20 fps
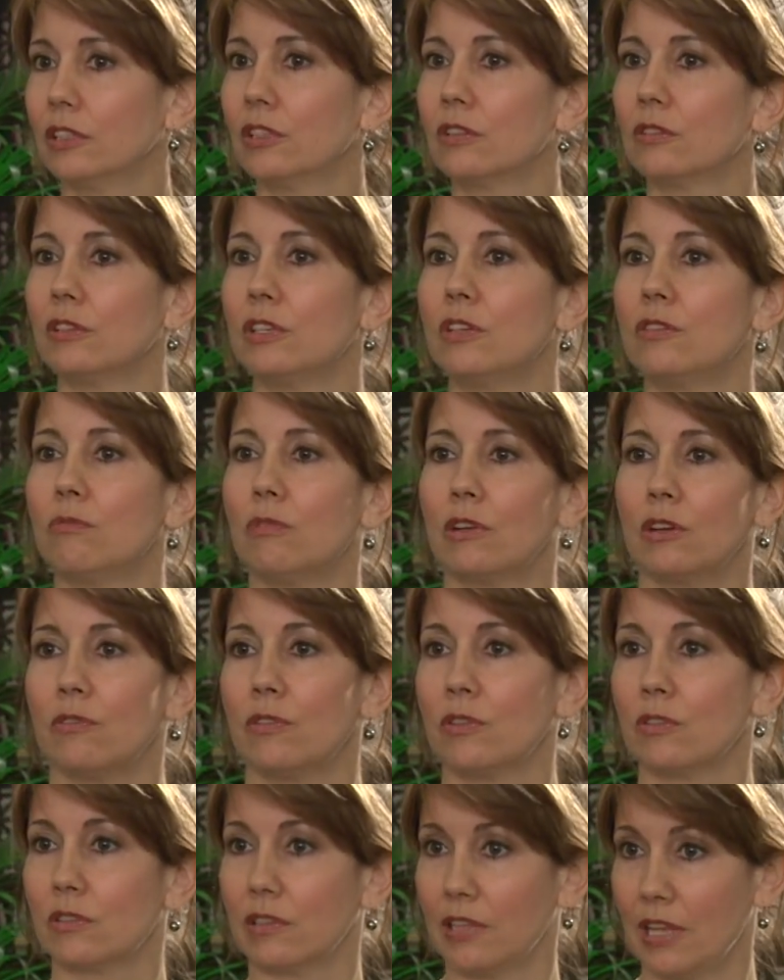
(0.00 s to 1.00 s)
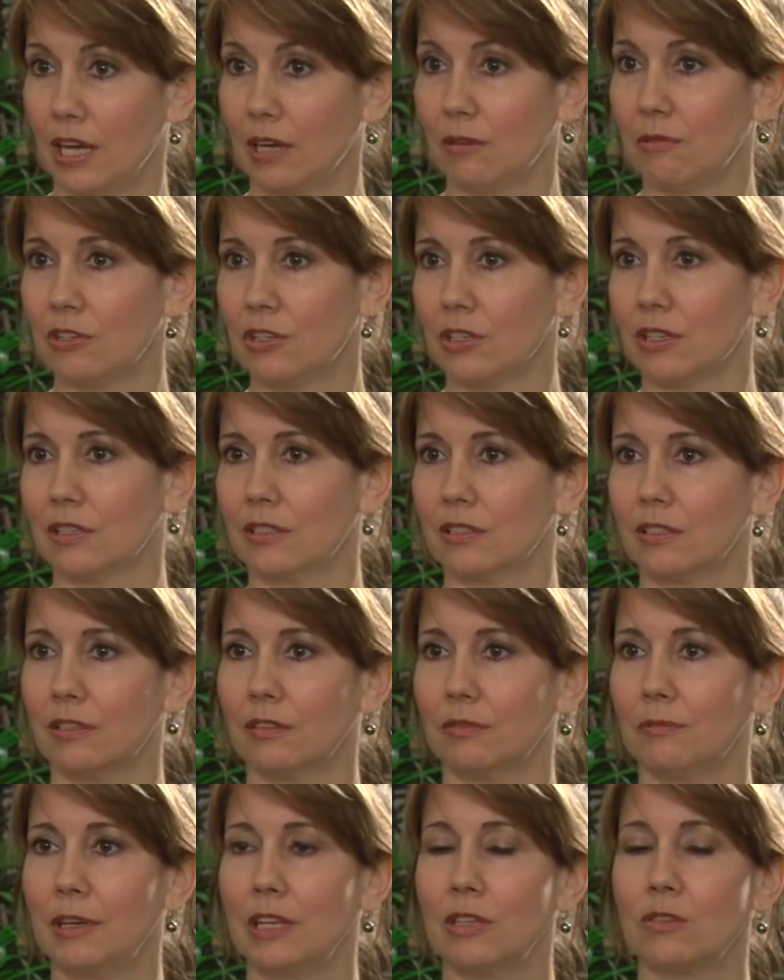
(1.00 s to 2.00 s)
you know, in one of those languages,
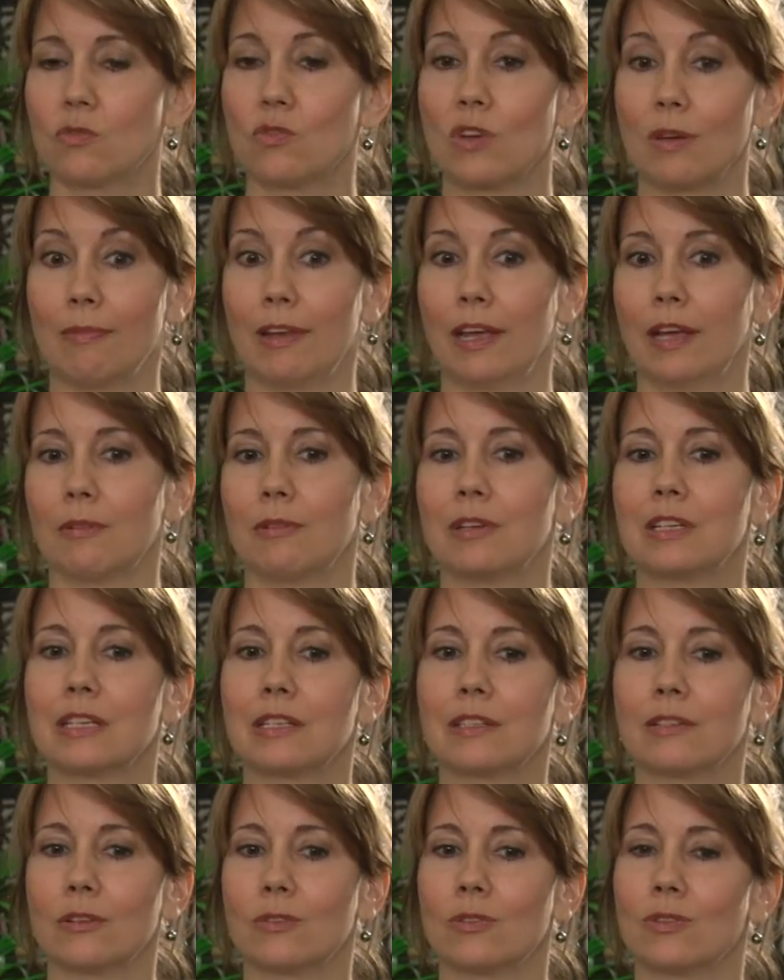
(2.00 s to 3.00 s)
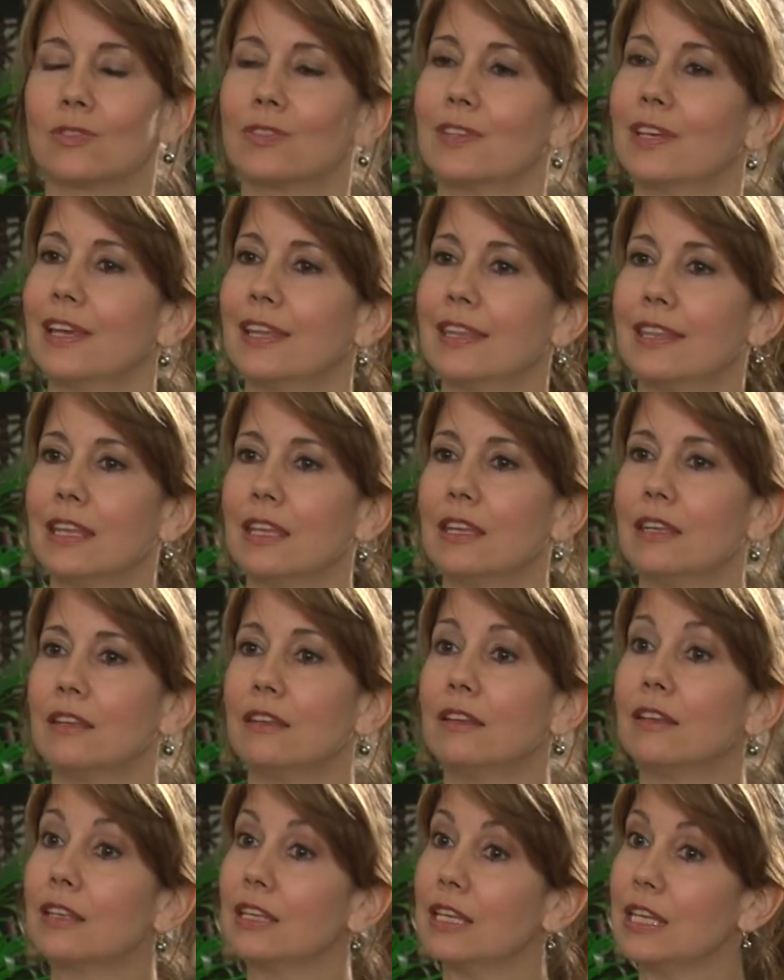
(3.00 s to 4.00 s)
the mainstream languages, so to say,
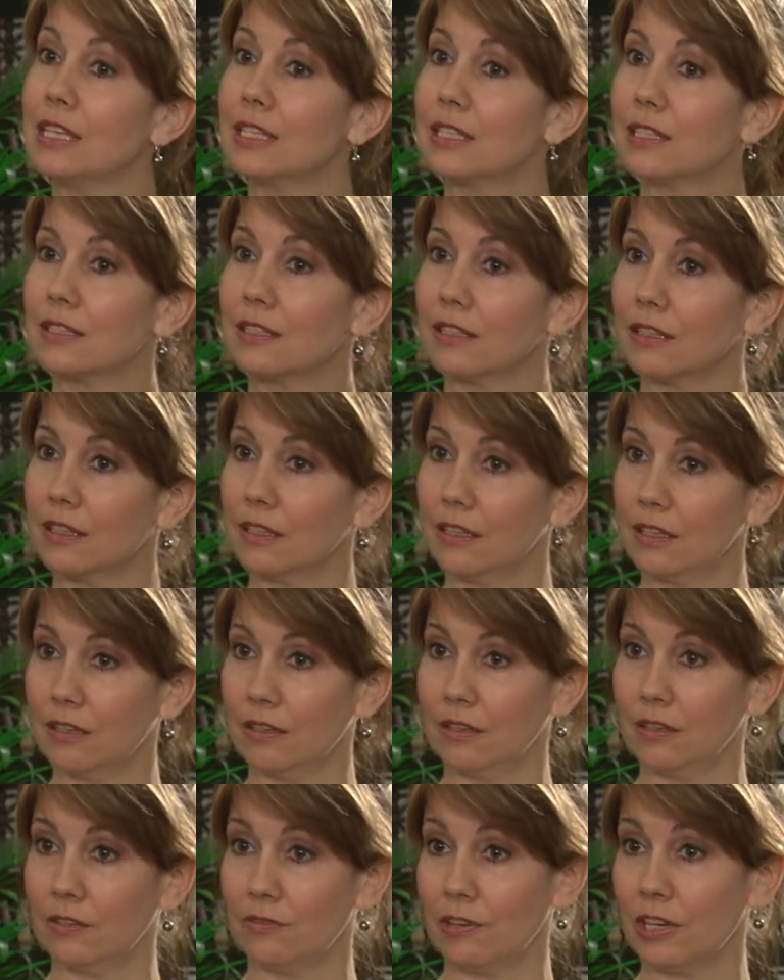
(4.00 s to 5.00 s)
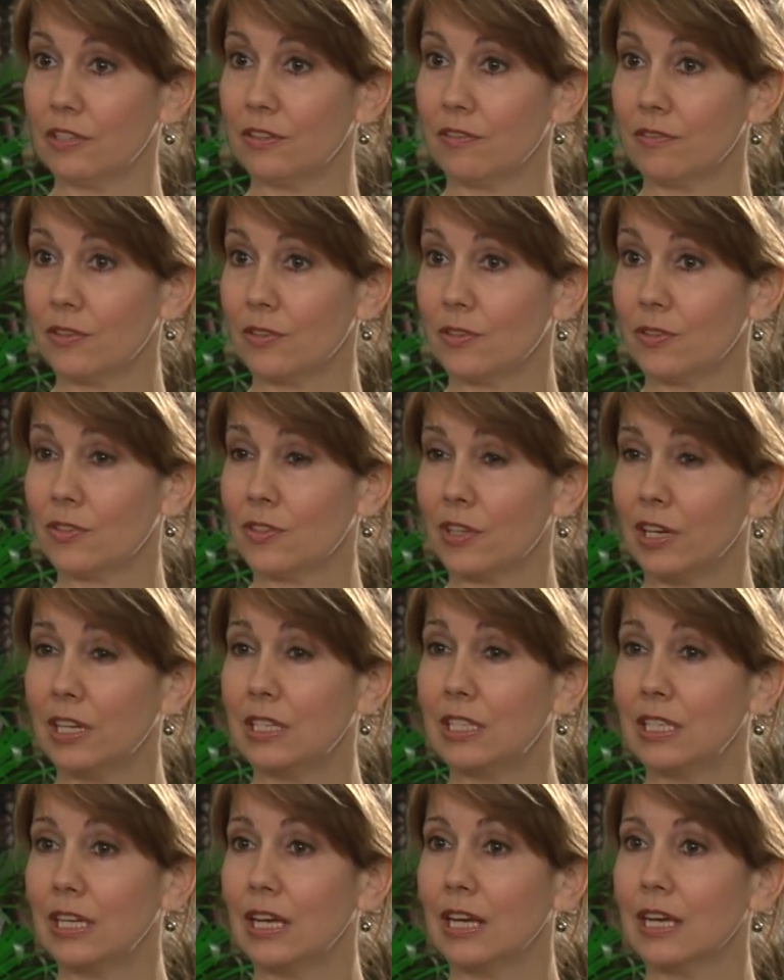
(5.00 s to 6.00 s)
then at least the rest of the
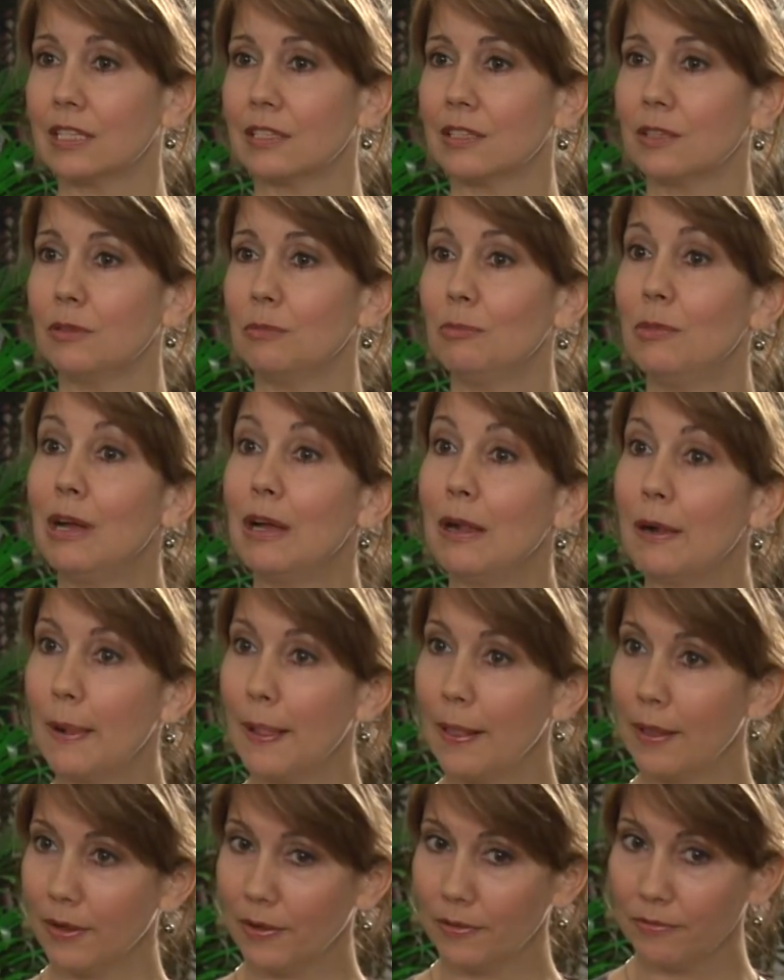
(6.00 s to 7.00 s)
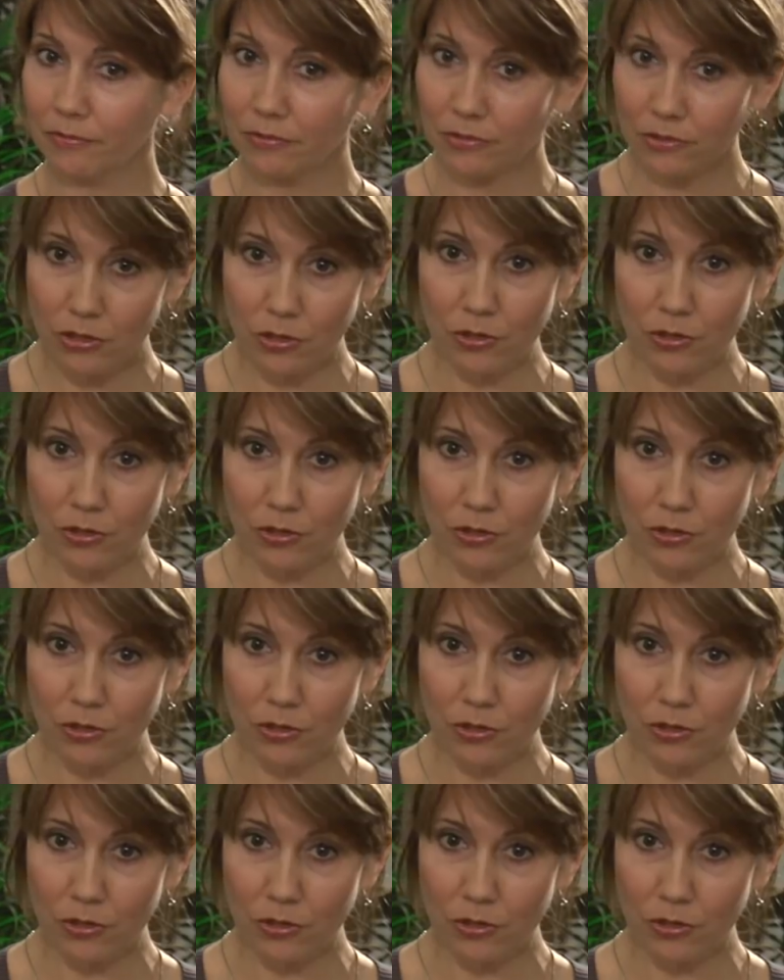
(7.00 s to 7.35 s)
society has a, you